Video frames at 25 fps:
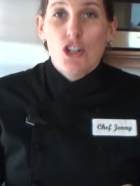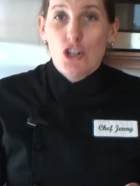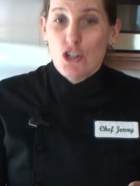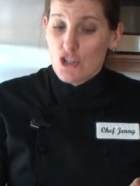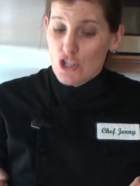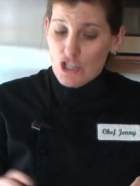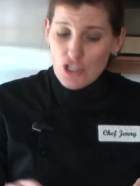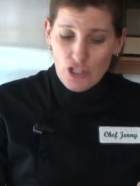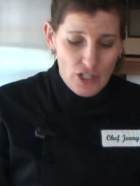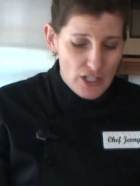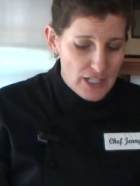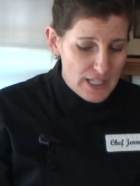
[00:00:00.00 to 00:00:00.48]
So
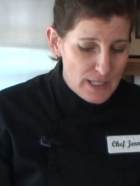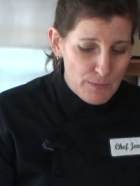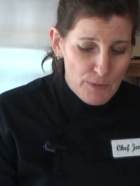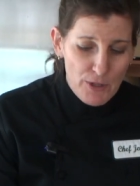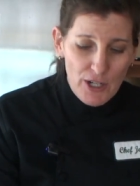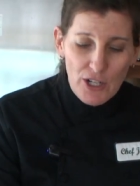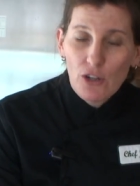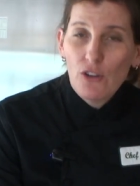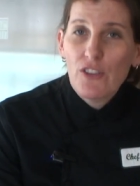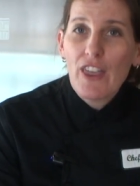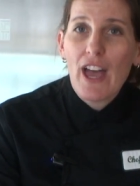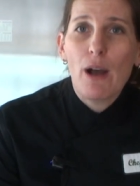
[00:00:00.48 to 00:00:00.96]
you're just gonna
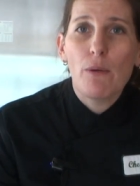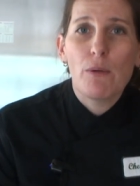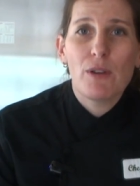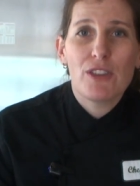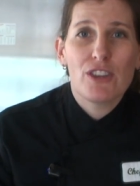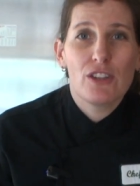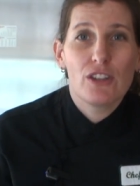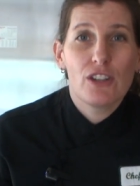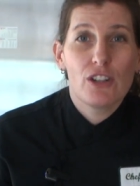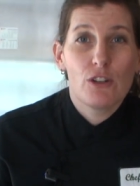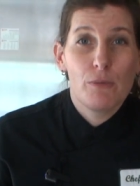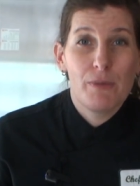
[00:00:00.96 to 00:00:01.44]
sprinkle that
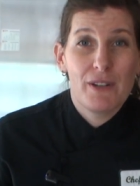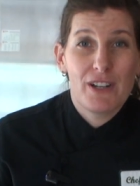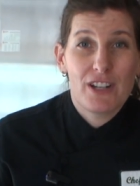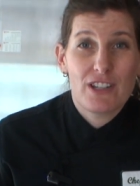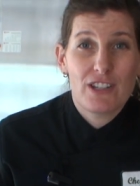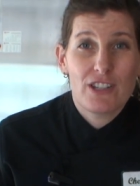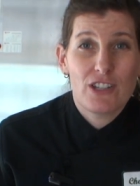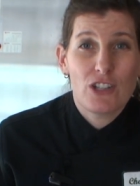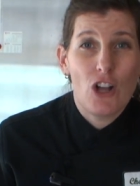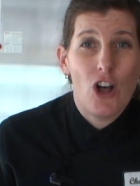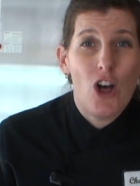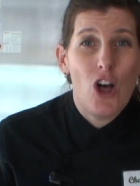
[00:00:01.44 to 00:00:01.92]
with a little bit
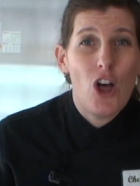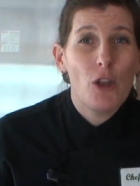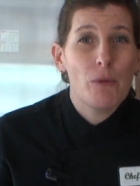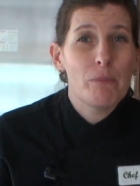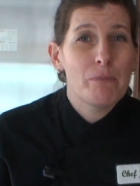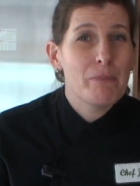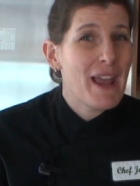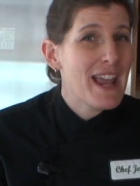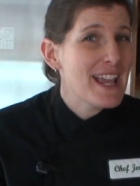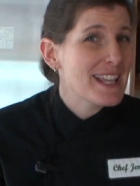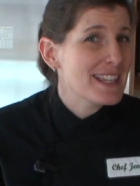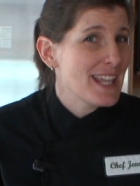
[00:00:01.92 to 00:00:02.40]
of
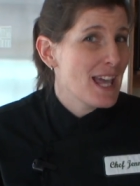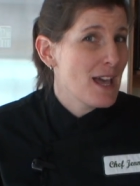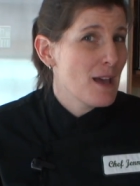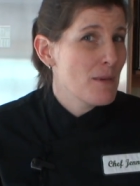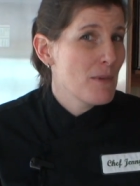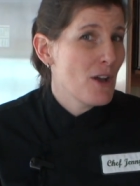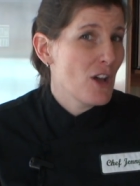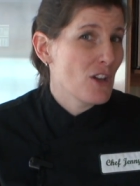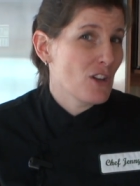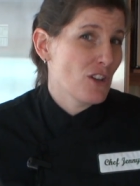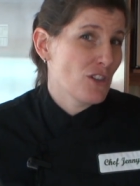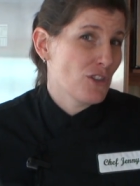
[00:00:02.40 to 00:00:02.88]
salt, bake
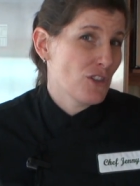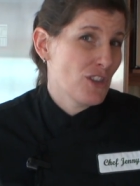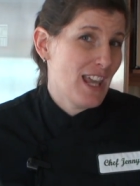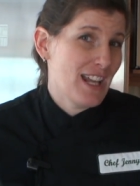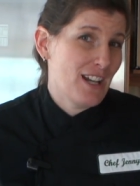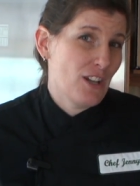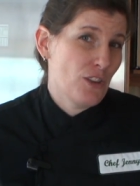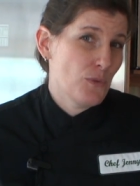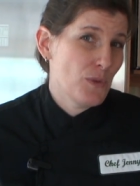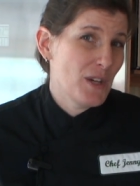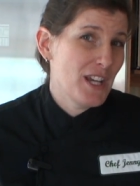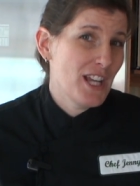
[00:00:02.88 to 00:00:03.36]
them
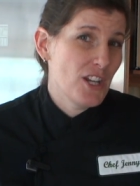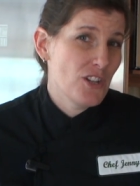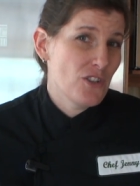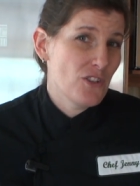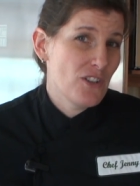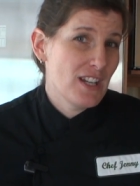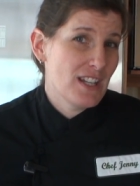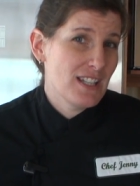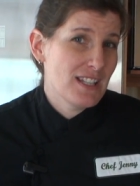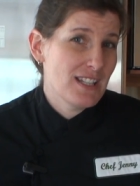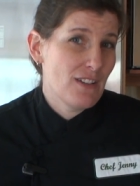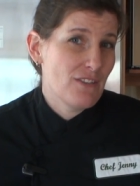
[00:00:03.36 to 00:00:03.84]
at a
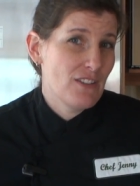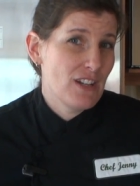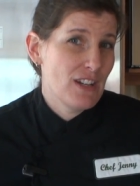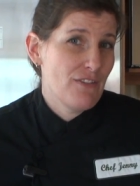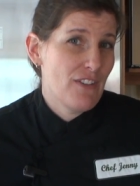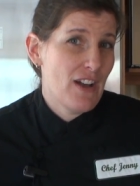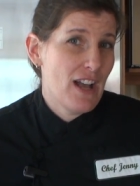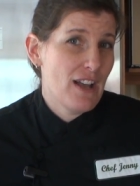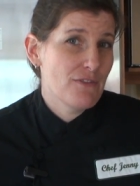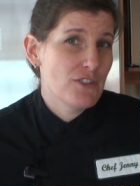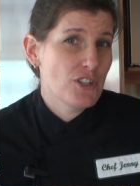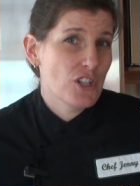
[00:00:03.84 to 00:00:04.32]

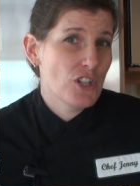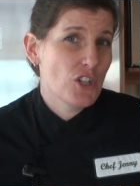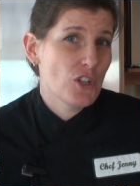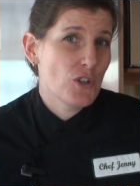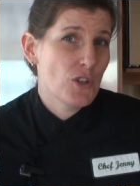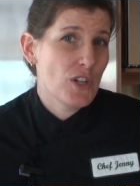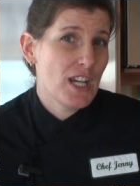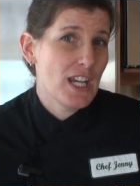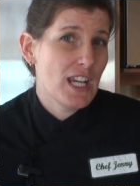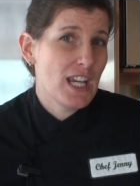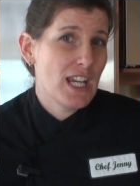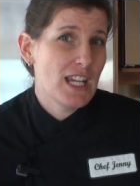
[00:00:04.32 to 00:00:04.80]
375
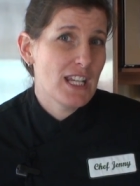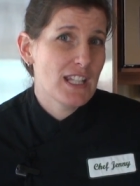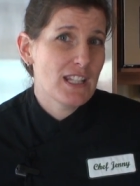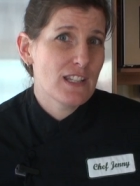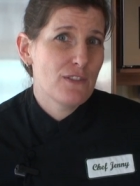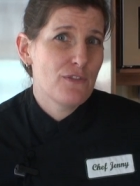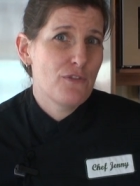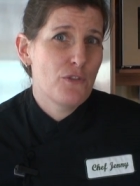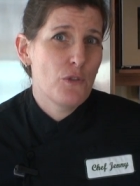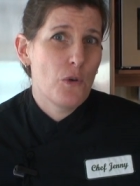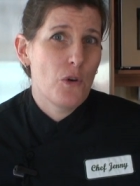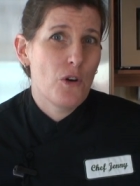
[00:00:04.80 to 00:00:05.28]

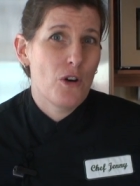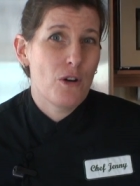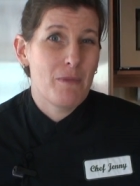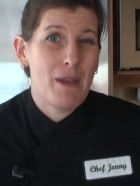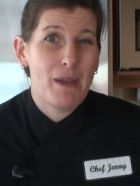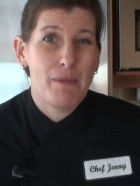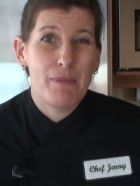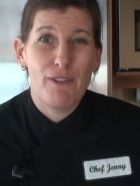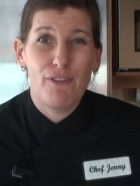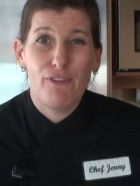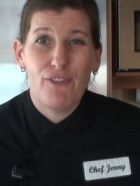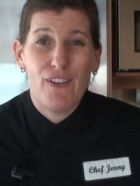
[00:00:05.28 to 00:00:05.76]
degrees for
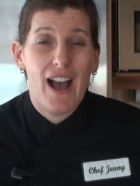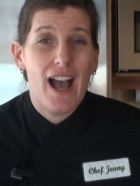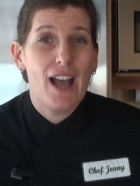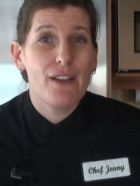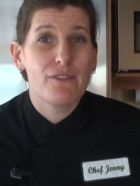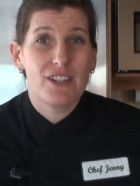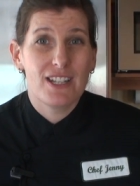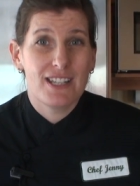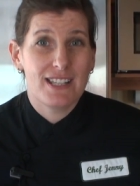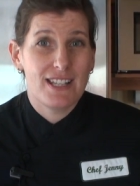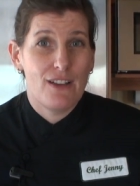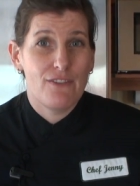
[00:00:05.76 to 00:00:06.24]
maybe
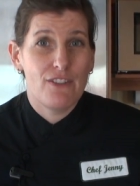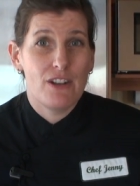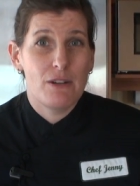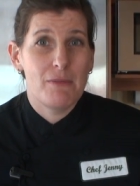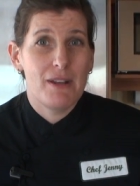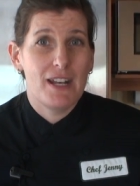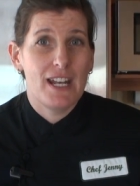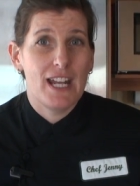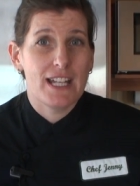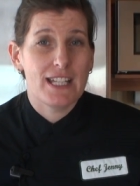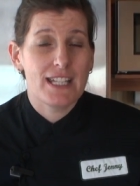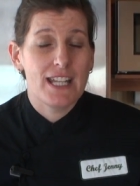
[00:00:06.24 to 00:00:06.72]
5 to
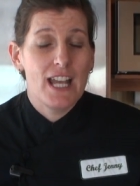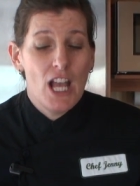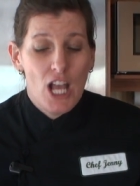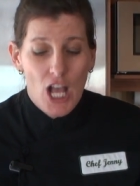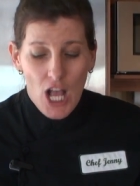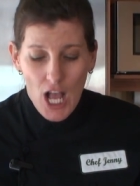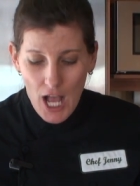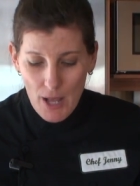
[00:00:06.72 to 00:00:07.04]
7 minutes.